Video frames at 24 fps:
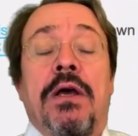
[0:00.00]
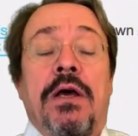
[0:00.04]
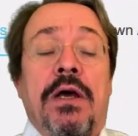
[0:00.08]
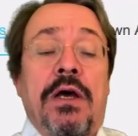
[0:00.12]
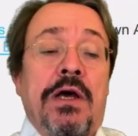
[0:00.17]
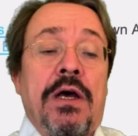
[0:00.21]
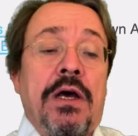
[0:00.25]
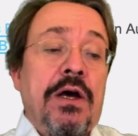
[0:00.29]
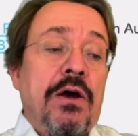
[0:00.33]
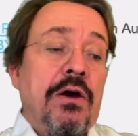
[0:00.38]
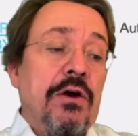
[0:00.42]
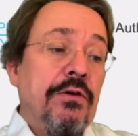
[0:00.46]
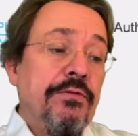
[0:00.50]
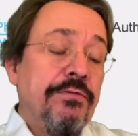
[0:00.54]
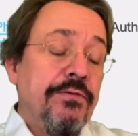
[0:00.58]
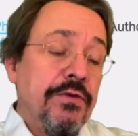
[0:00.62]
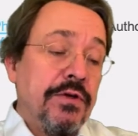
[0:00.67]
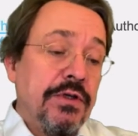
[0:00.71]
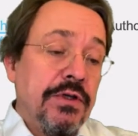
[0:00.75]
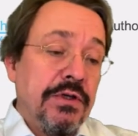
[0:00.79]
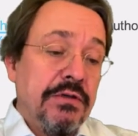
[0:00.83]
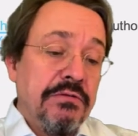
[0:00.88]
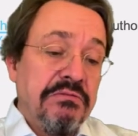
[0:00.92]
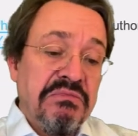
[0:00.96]
of
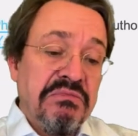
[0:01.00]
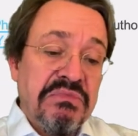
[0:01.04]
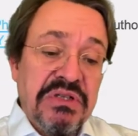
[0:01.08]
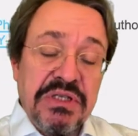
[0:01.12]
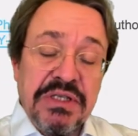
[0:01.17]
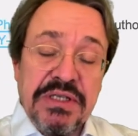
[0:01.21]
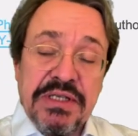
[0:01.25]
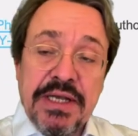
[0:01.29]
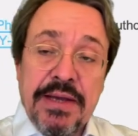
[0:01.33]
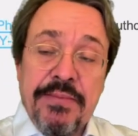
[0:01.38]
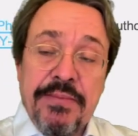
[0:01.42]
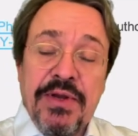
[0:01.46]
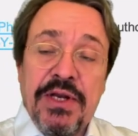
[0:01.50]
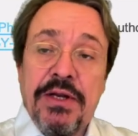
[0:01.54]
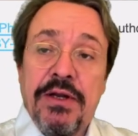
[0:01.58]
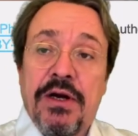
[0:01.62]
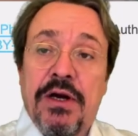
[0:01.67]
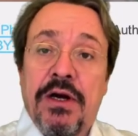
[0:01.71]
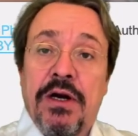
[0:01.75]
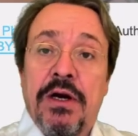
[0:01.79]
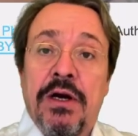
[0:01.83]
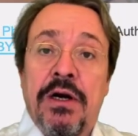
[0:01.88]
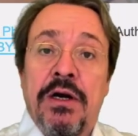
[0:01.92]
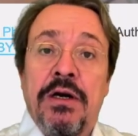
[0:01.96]
a
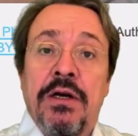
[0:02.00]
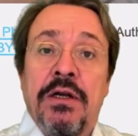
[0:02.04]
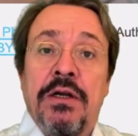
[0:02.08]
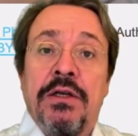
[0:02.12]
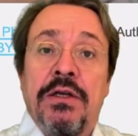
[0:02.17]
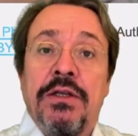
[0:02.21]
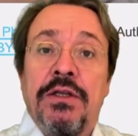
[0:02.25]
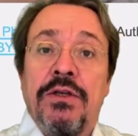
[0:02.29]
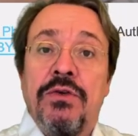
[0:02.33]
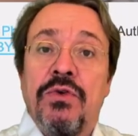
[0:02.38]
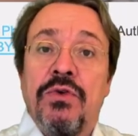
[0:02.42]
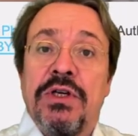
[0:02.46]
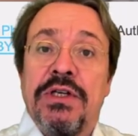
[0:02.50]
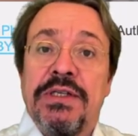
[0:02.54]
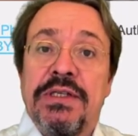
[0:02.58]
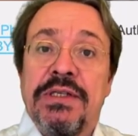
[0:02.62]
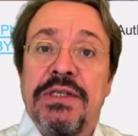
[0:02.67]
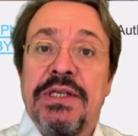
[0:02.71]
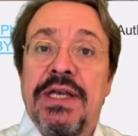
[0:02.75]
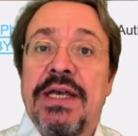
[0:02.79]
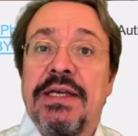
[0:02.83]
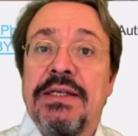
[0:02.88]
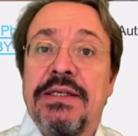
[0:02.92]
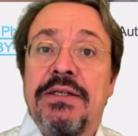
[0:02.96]
seminar you
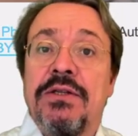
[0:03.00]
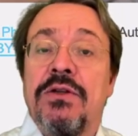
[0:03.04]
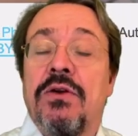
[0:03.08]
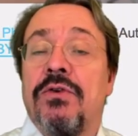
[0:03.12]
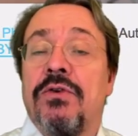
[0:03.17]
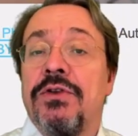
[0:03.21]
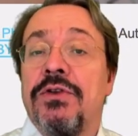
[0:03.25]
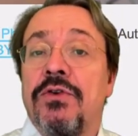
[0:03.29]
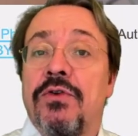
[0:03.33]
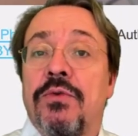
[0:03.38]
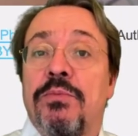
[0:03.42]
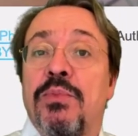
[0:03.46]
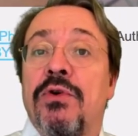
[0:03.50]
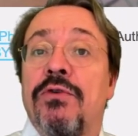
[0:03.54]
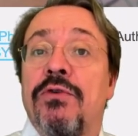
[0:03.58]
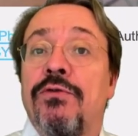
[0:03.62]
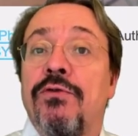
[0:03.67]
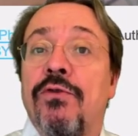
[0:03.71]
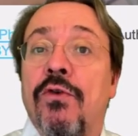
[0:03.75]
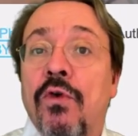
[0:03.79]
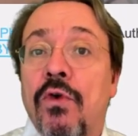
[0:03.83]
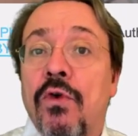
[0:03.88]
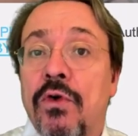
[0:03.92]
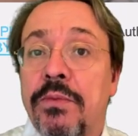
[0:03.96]
assessed on your
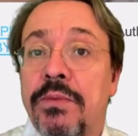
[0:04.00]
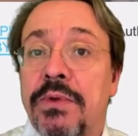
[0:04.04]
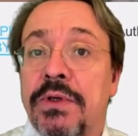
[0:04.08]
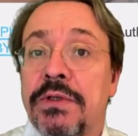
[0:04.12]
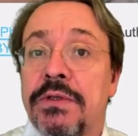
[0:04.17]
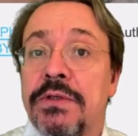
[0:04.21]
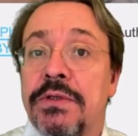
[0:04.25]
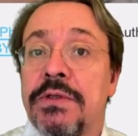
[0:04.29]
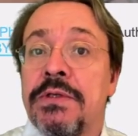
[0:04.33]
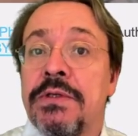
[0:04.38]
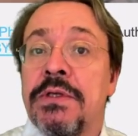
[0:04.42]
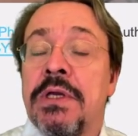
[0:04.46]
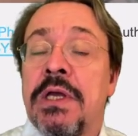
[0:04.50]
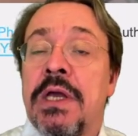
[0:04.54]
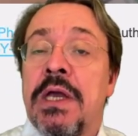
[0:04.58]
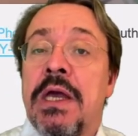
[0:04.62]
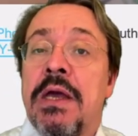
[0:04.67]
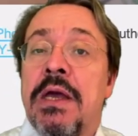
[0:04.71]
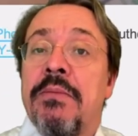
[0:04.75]
performance.